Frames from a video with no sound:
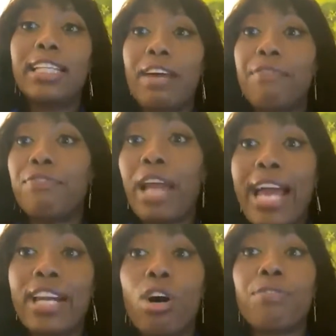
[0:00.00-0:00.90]
that
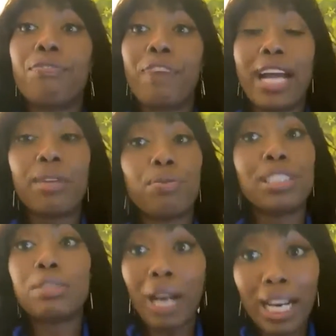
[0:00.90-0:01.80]
flight or fight
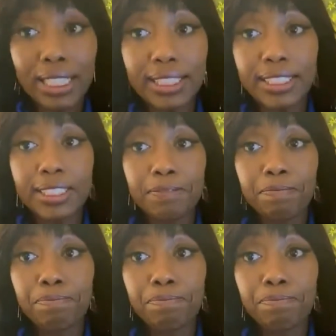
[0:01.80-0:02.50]
response.